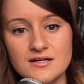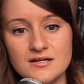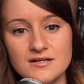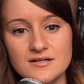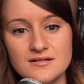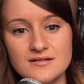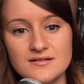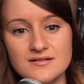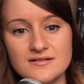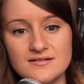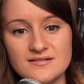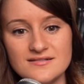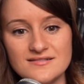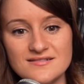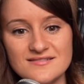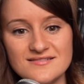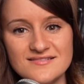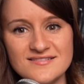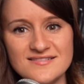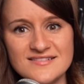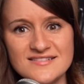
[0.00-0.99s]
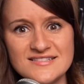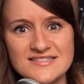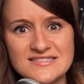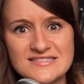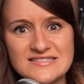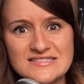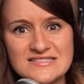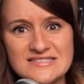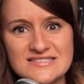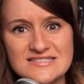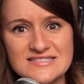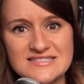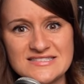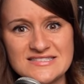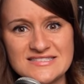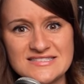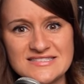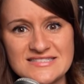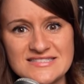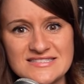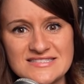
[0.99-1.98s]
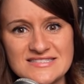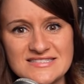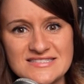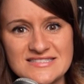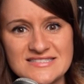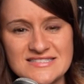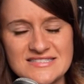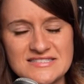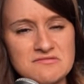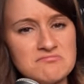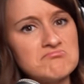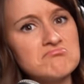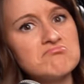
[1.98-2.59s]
[no speech]